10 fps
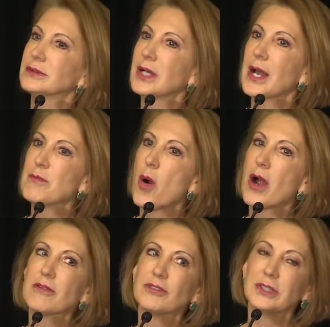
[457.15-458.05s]
I
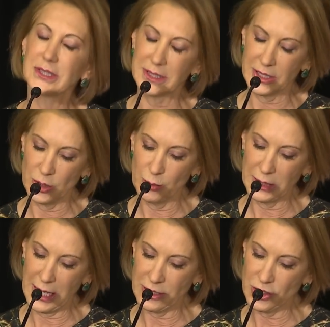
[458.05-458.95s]
marvel at the
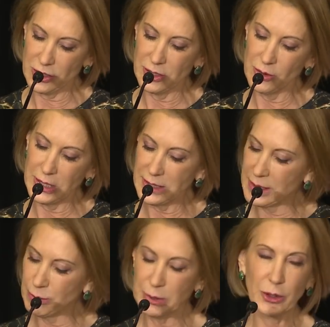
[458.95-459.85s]
human ingenuity
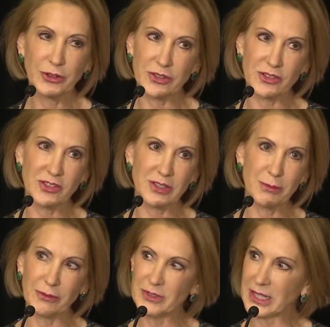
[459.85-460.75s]
that built a
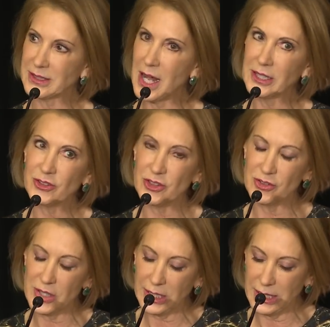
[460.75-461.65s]
system of
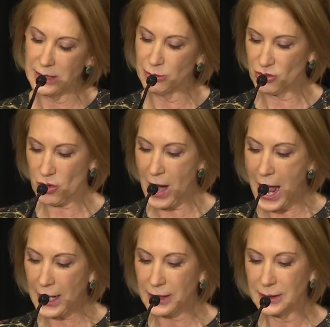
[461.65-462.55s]
technologies that keeps
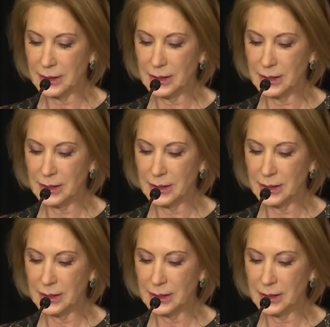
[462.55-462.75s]
track,